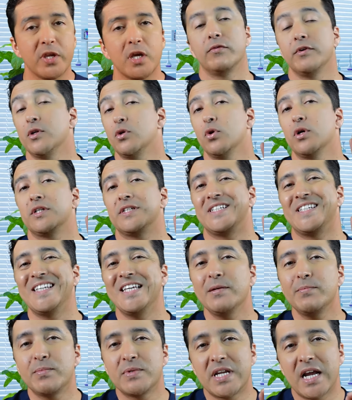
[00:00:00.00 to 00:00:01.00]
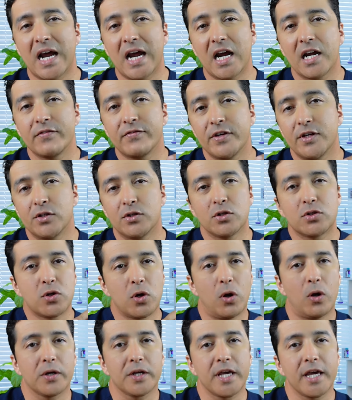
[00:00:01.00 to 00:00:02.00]
We do a deep dive into
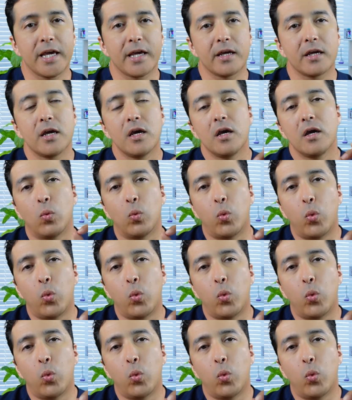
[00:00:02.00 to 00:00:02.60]
talking